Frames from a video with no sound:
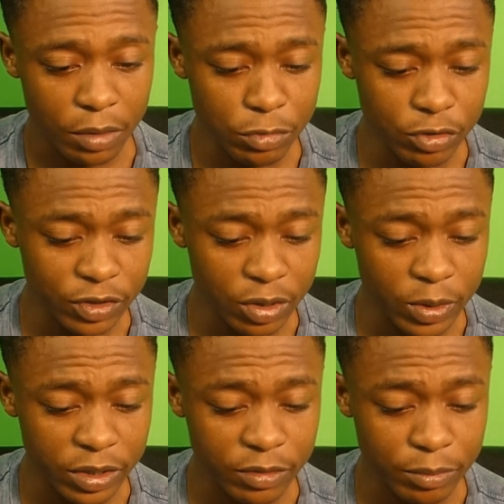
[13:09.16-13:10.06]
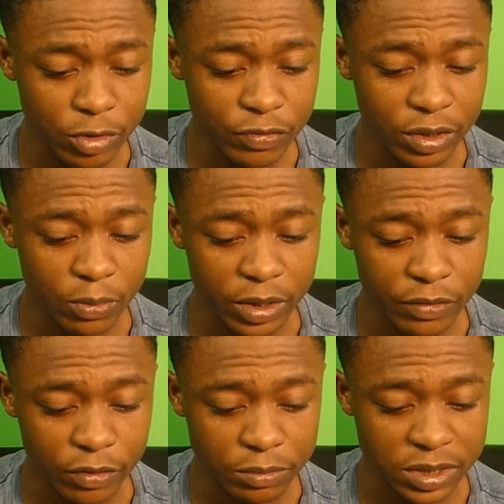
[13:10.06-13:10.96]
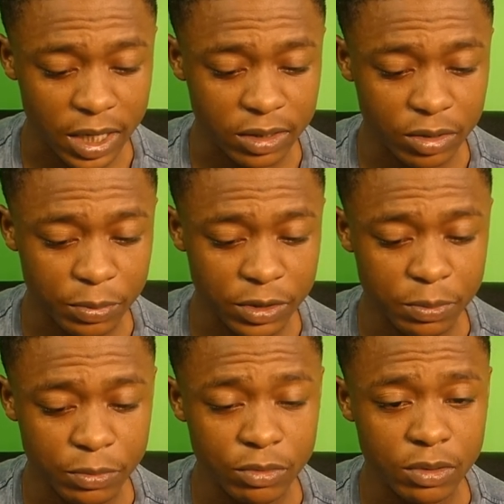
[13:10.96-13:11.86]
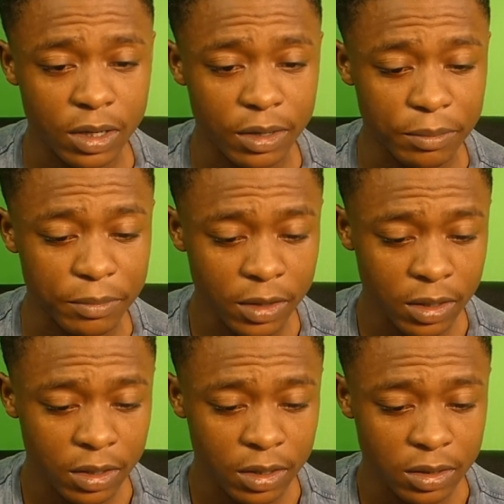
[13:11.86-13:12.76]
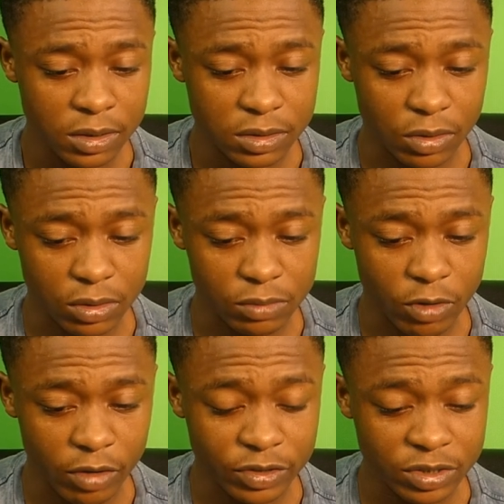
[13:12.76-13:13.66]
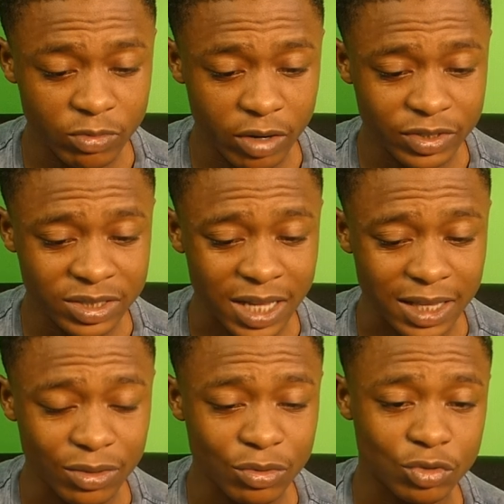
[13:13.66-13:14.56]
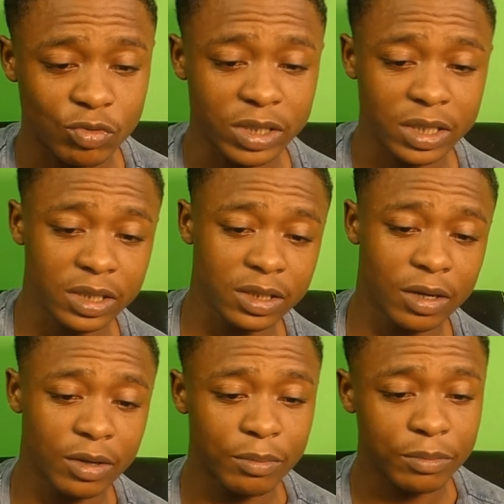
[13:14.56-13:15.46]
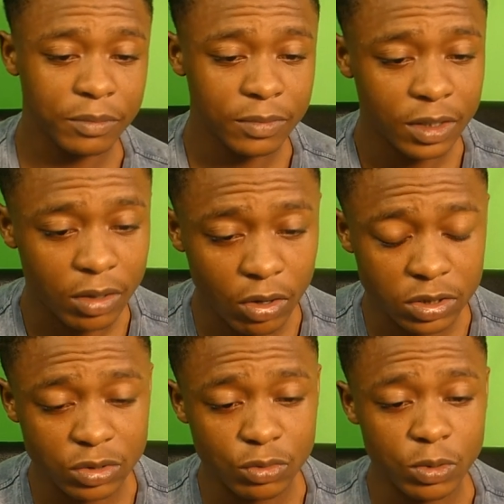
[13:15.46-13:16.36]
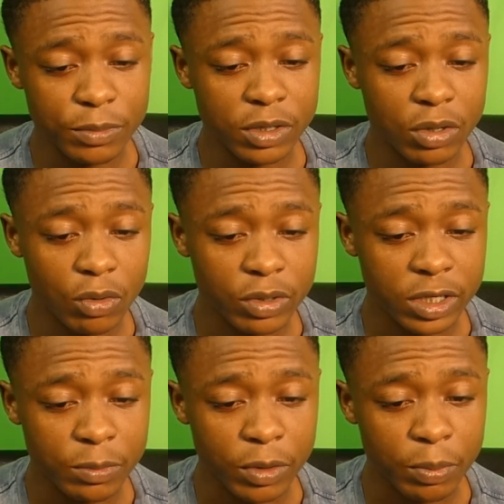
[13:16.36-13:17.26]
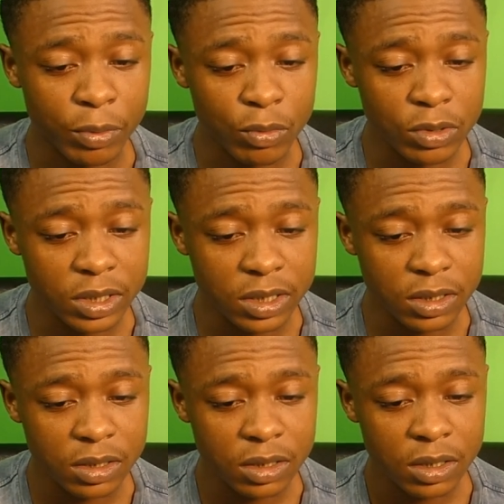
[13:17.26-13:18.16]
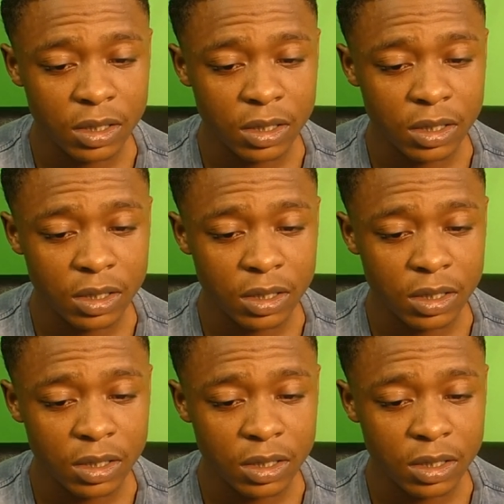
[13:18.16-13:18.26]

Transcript: Moving away from Sagna, people. Rather sad news, really. Arsenal women goalkeeper Pauline